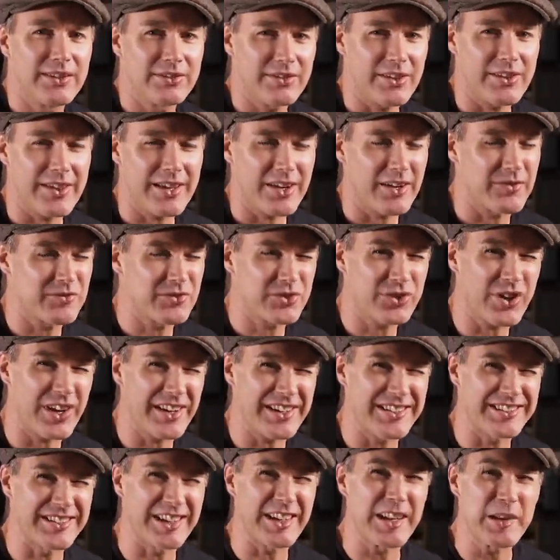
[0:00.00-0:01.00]
So there I'm
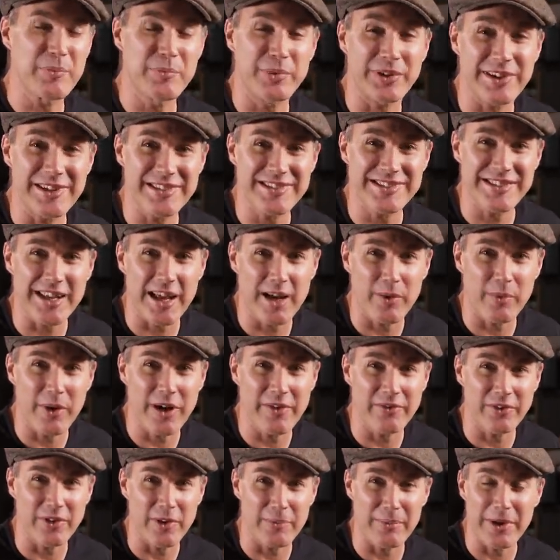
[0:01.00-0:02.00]
trying to deliberately stay
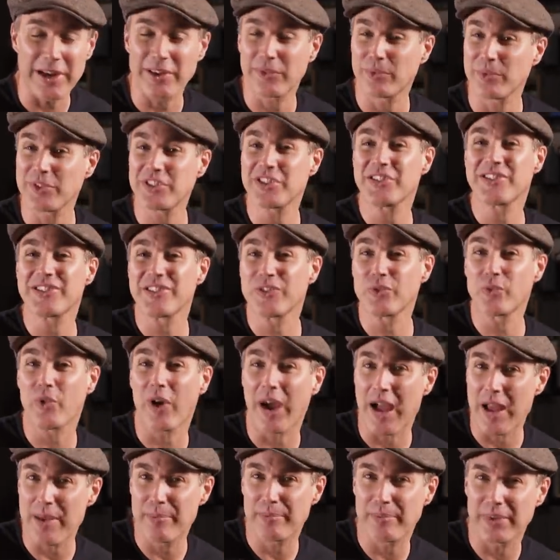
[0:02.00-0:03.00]
away from the bass, which isn't
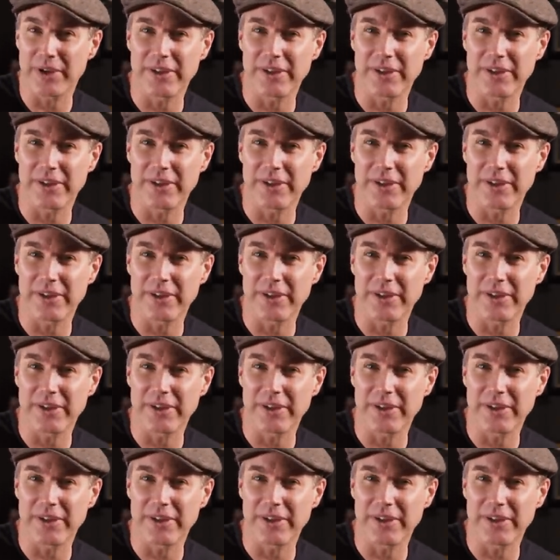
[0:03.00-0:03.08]
right,